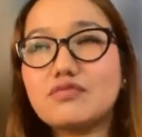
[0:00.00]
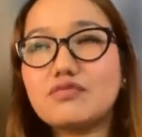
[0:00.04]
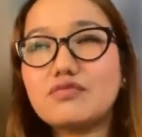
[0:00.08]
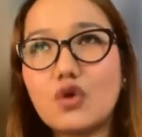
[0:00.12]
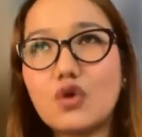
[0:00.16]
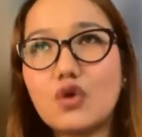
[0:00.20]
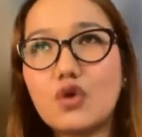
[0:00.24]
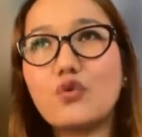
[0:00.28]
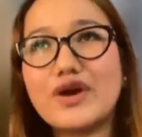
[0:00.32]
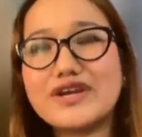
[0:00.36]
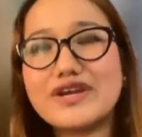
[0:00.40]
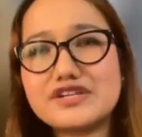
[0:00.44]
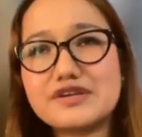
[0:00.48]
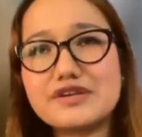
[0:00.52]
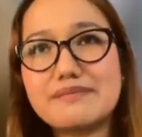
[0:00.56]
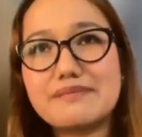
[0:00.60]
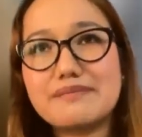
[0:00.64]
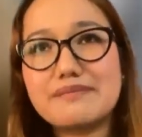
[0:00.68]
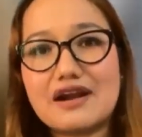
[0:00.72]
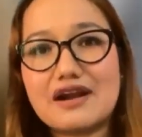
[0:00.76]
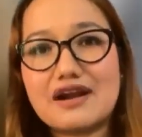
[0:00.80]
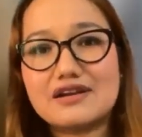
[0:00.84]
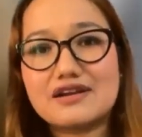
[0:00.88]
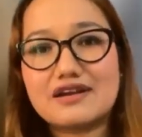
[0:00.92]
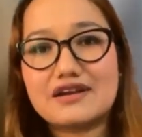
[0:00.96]
question
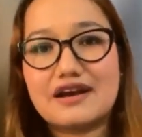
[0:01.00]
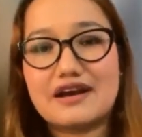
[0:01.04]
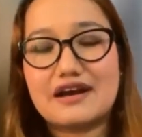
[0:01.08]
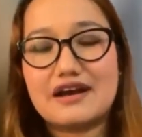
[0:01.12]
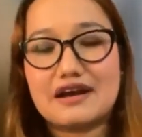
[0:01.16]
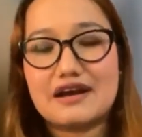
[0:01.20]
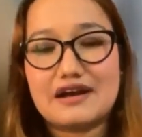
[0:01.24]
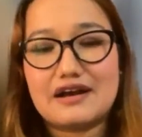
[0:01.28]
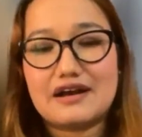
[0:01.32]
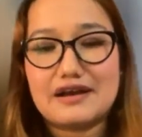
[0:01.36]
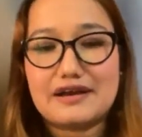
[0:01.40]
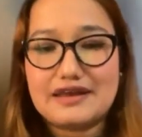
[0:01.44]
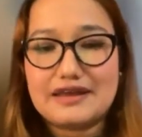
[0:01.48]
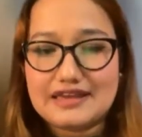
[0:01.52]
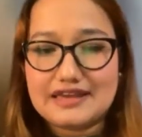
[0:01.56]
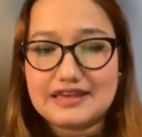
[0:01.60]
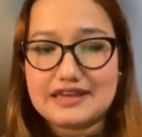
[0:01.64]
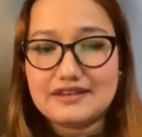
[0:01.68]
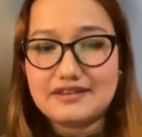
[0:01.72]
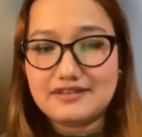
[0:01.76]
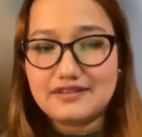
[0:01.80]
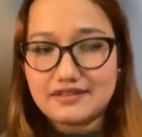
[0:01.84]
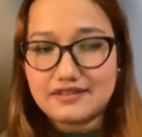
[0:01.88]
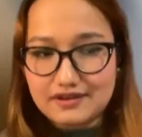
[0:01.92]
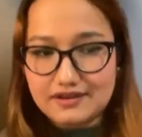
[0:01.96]
mark uh,
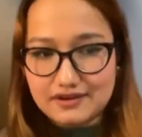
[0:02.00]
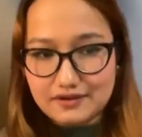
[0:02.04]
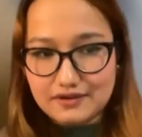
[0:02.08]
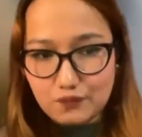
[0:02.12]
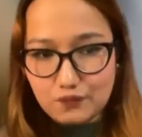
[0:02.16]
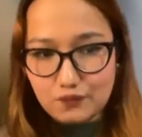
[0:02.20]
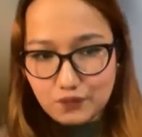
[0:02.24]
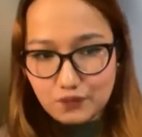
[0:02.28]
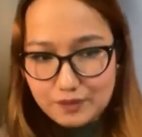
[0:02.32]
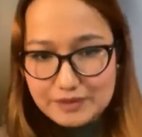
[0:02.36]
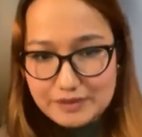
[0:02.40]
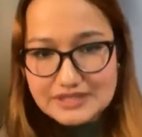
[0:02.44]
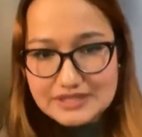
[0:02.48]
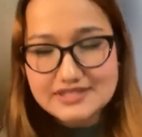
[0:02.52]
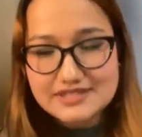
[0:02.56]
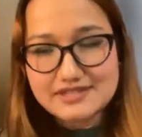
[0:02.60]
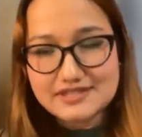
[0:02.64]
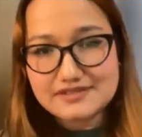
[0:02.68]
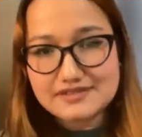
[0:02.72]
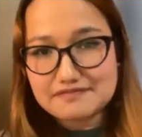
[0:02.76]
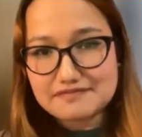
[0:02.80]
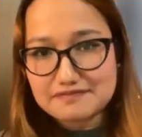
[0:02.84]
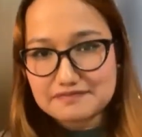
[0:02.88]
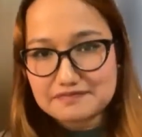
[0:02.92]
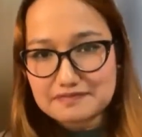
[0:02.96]
in the woman's
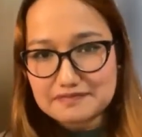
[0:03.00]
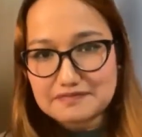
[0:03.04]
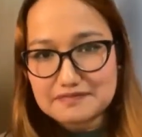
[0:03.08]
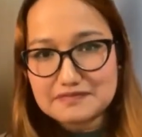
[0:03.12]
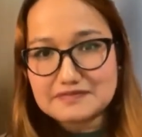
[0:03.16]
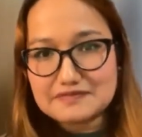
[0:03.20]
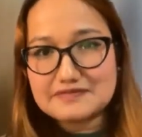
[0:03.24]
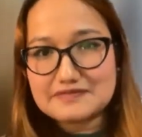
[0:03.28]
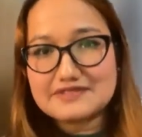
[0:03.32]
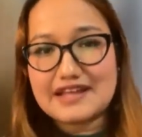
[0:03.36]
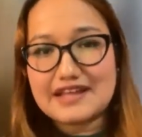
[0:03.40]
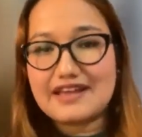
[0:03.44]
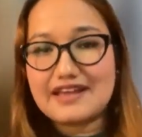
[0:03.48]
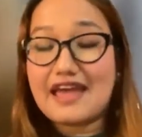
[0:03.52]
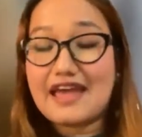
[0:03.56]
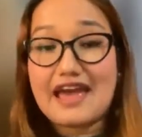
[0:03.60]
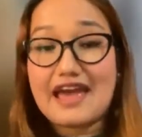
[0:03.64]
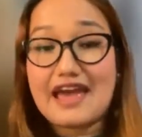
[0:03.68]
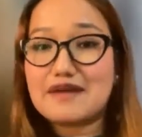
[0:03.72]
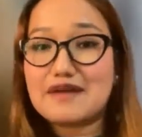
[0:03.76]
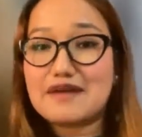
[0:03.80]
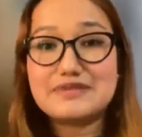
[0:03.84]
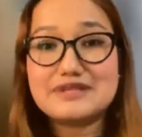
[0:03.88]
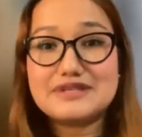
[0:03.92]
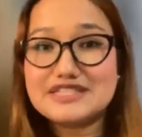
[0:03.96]
like
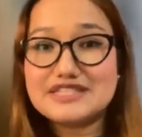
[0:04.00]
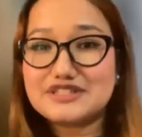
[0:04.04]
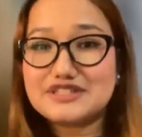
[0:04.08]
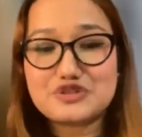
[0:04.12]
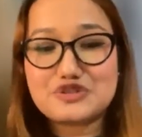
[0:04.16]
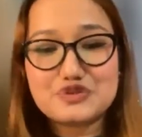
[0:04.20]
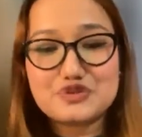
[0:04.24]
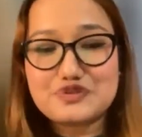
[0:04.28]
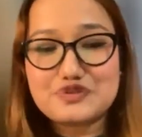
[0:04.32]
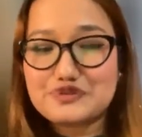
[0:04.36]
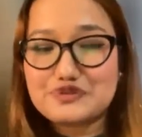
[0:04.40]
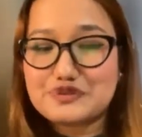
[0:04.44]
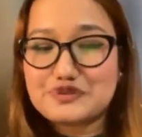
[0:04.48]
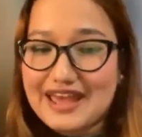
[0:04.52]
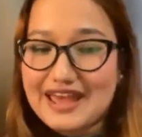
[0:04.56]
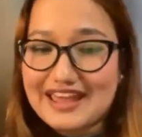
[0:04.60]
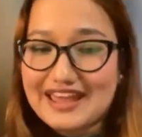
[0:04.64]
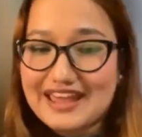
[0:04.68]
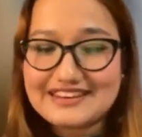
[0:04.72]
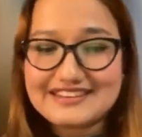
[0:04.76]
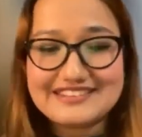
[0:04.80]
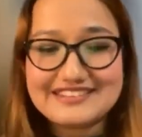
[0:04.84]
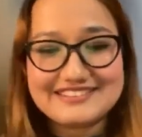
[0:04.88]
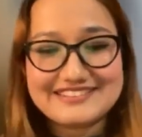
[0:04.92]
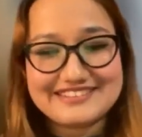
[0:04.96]
ability to do
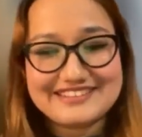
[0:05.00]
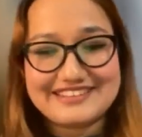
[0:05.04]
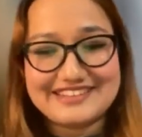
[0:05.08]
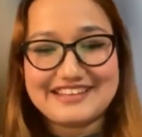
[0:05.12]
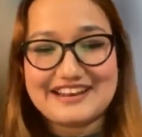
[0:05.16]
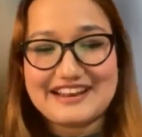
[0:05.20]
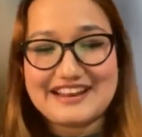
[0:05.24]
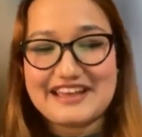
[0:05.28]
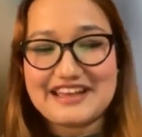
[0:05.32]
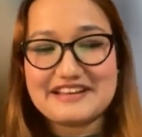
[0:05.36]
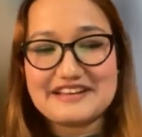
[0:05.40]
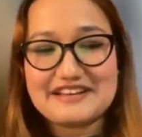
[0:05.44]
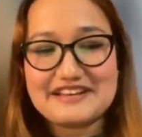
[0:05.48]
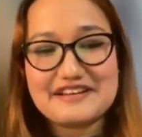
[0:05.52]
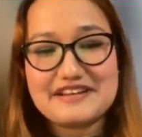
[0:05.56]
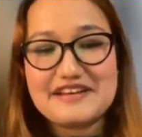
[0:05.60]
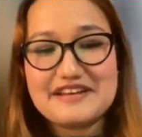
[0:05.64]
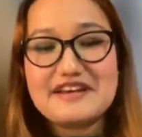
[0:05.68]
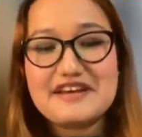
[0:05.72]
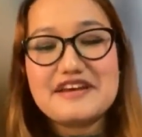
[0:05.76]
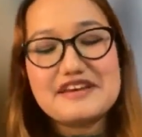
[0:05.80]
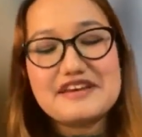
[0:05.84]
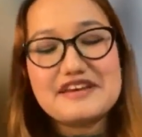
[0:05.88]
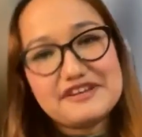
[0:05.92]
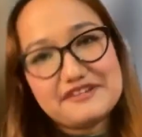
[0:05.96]
anything like
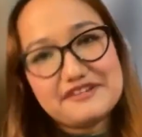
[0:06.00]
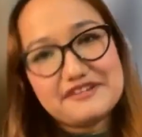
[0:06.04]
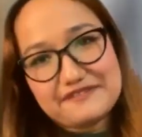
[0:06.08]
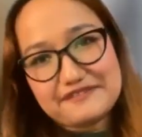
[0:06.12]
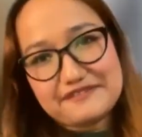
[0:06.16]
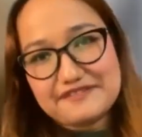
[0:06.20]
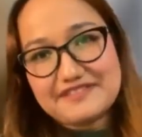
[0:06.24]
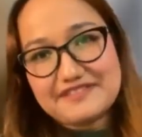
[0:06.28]
if